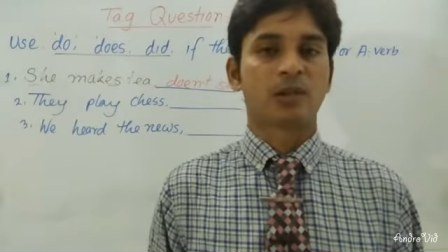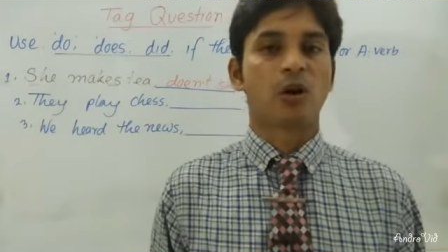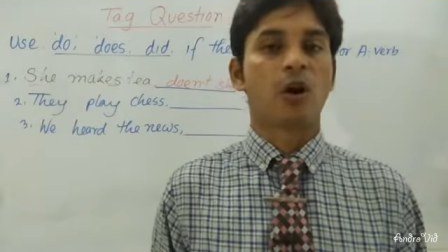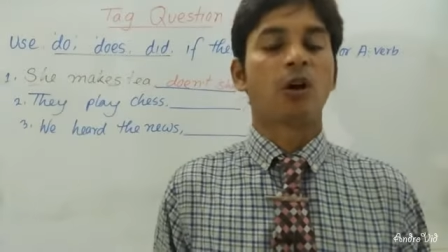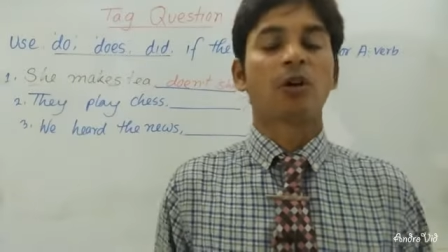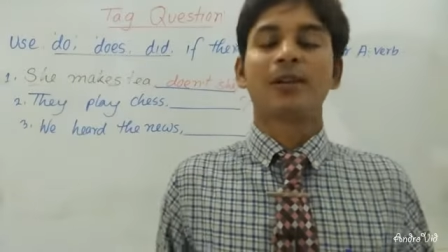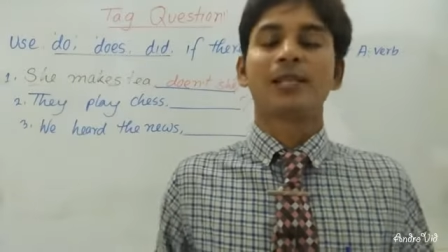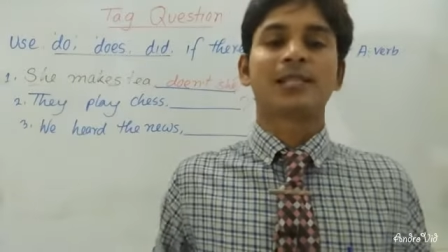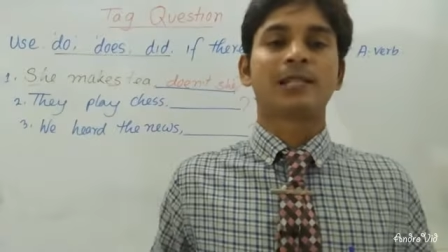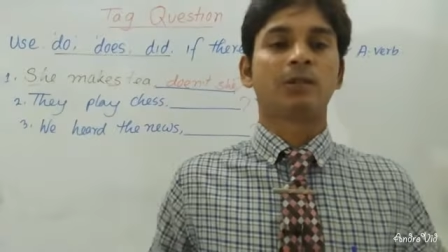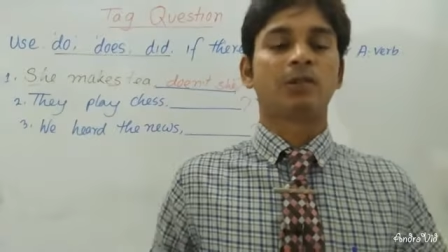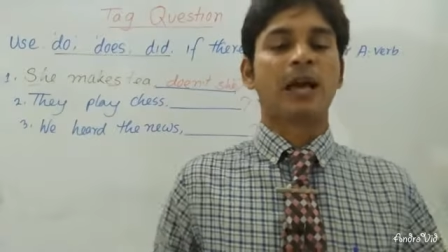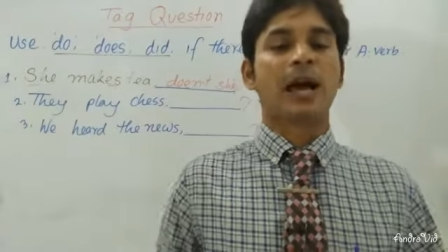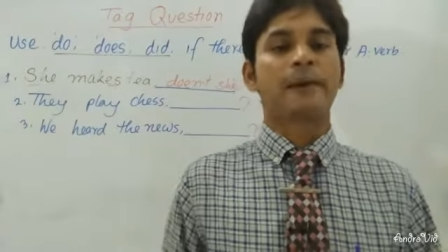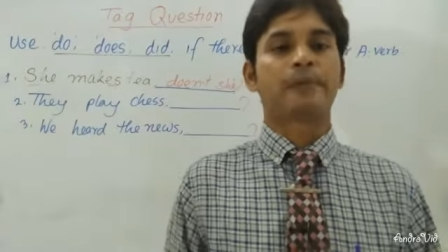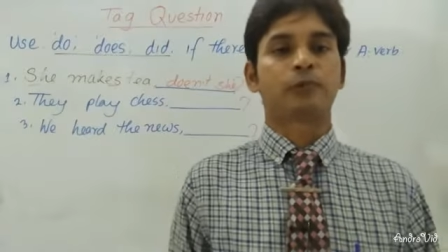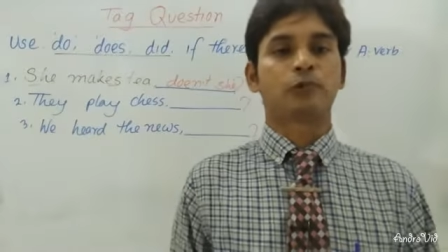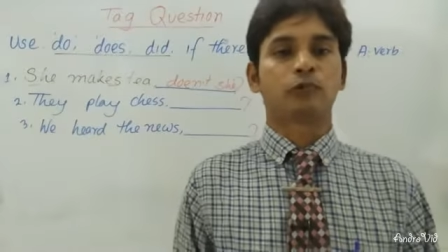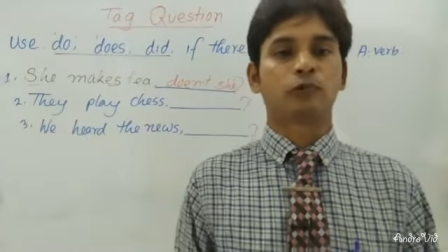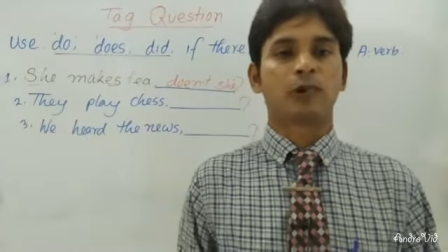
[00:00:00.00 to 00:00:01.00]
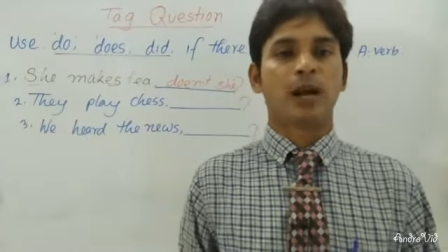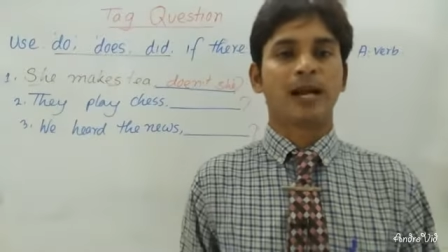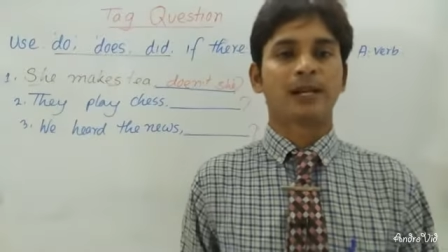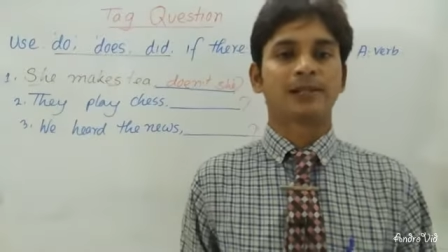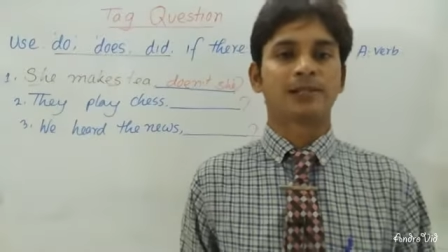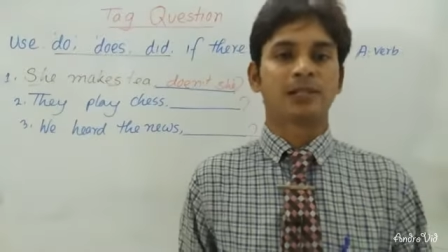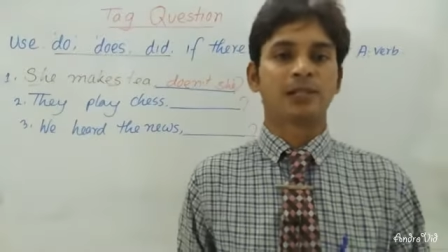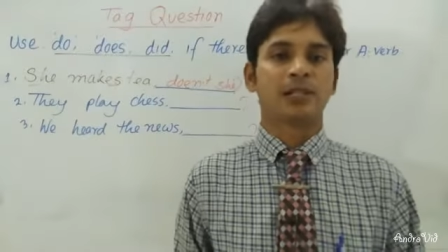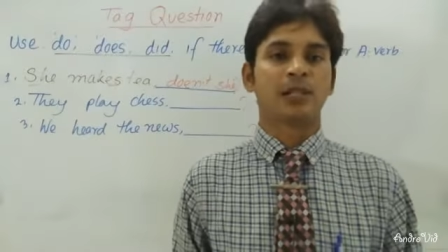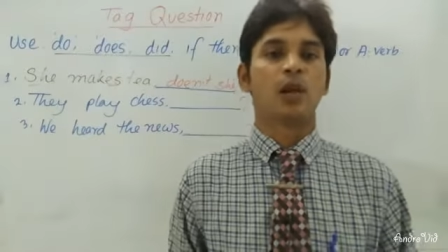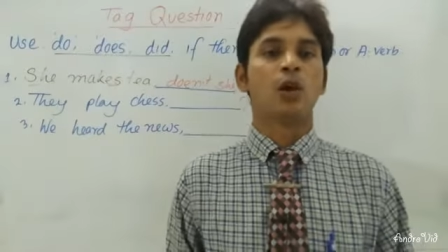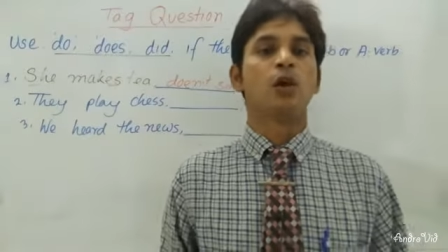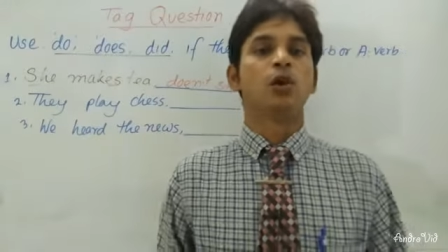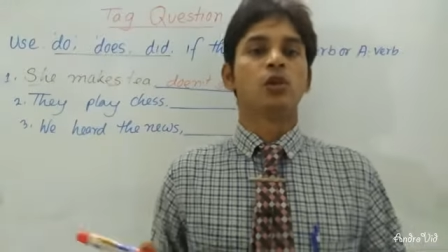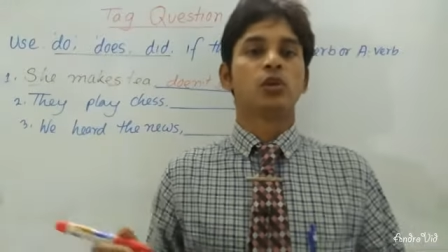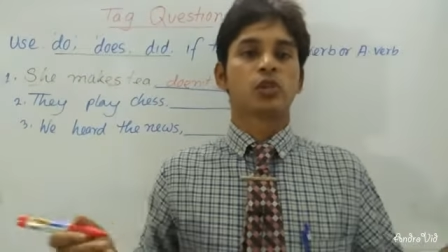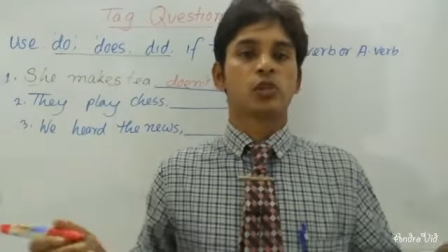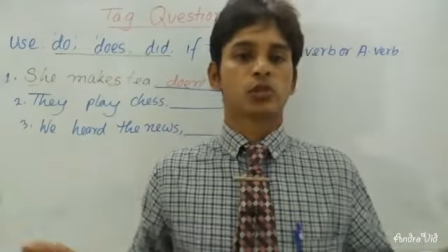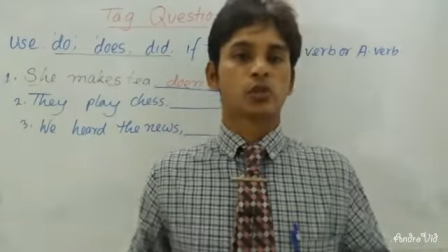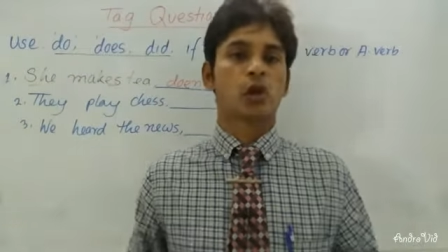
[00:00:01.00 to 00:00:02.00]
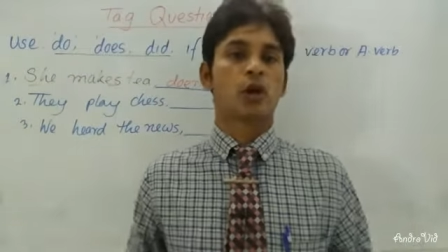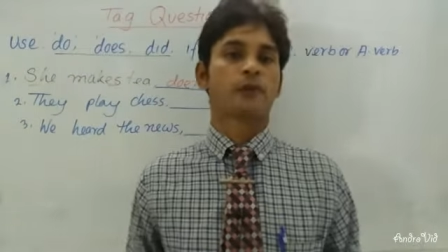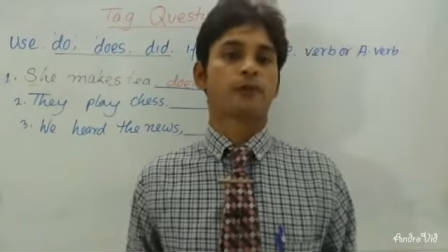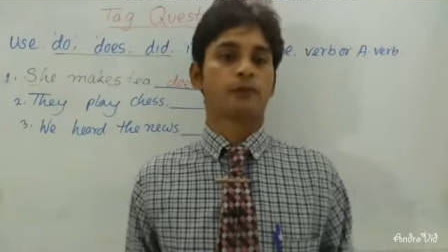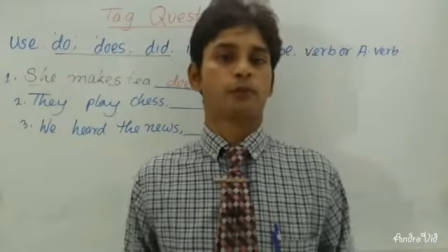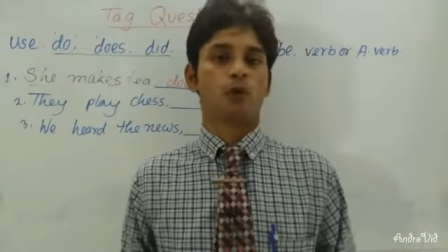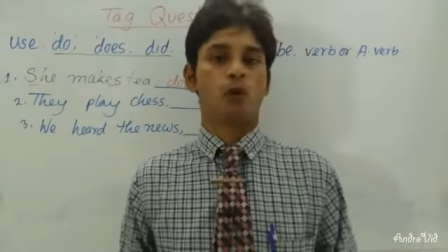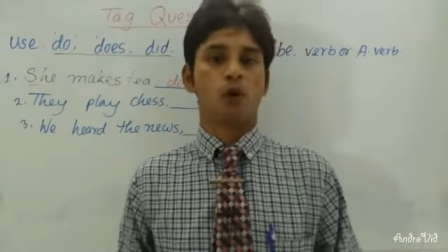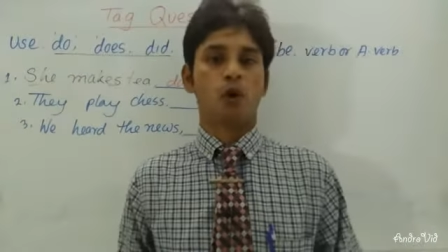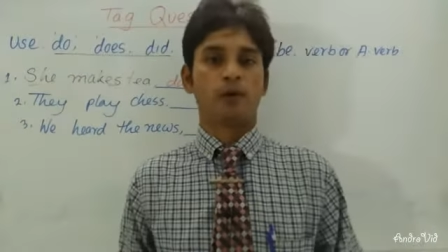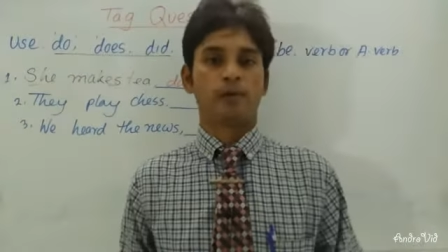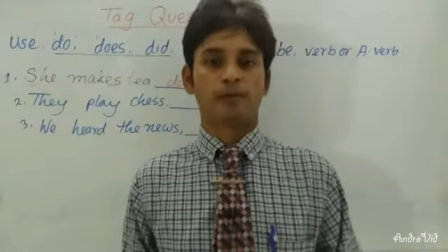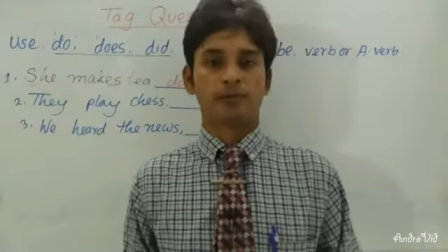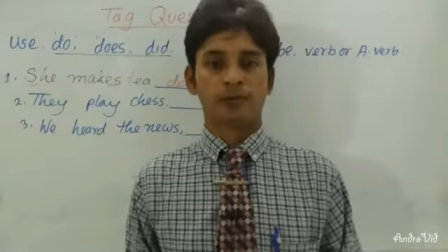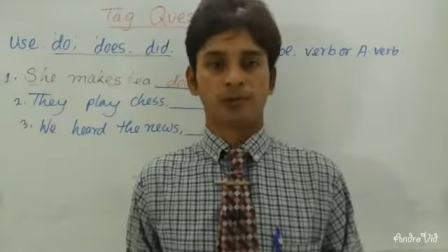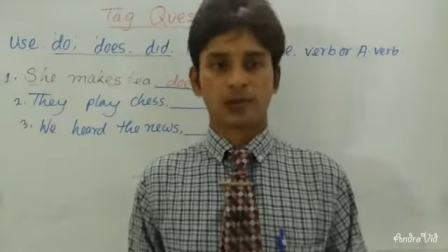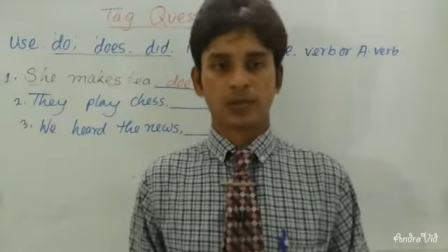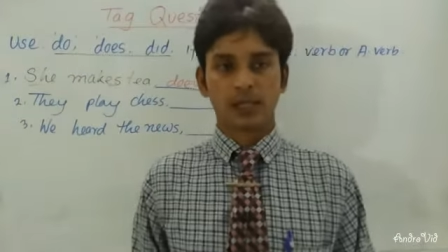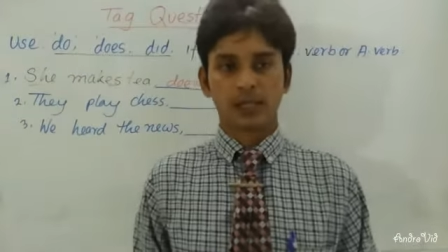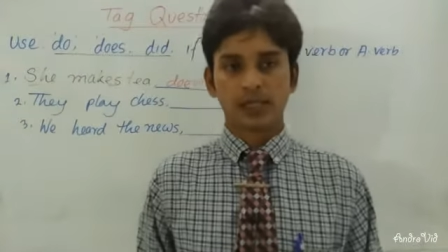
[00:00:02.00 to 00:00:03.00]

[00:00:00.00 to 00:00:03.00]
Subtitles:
Always you will have to write in short forms,